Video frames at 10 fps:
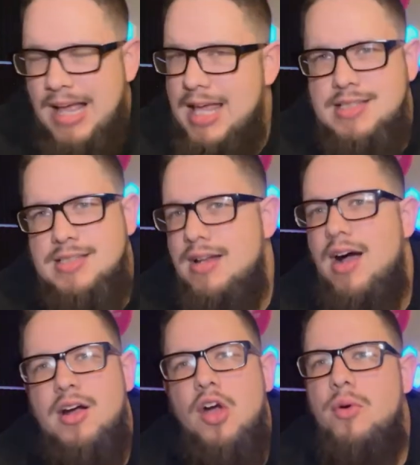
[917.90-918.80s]
it's
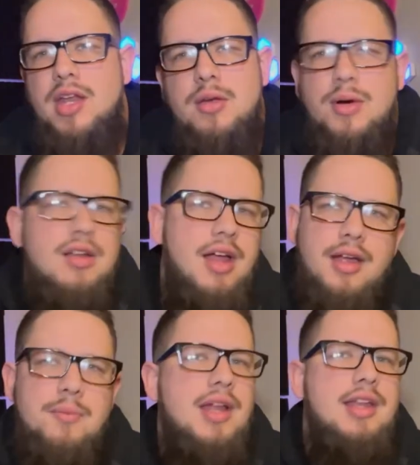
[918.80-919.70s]
not going anywhere.
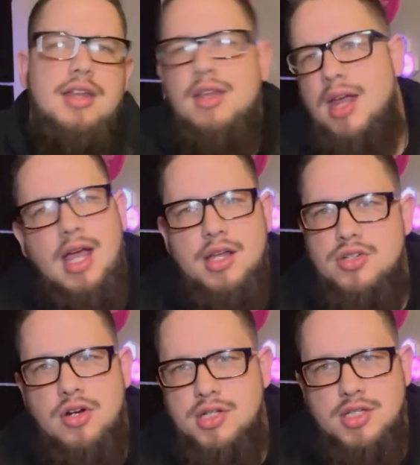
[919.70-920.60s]
Like by the end of the day, I can
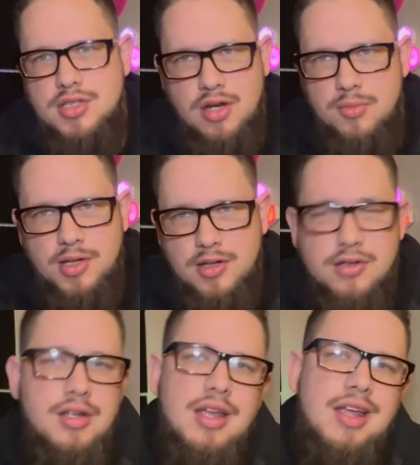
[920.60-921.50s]
charge it and it's not a big
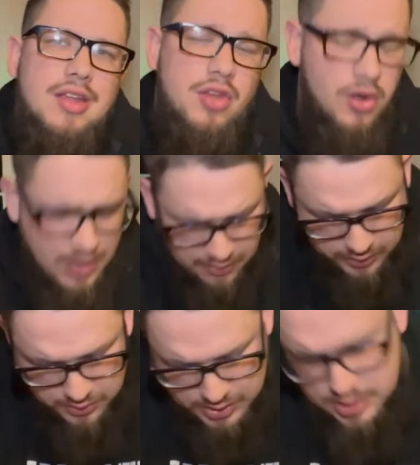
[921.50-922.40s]
deal. So I don't have to use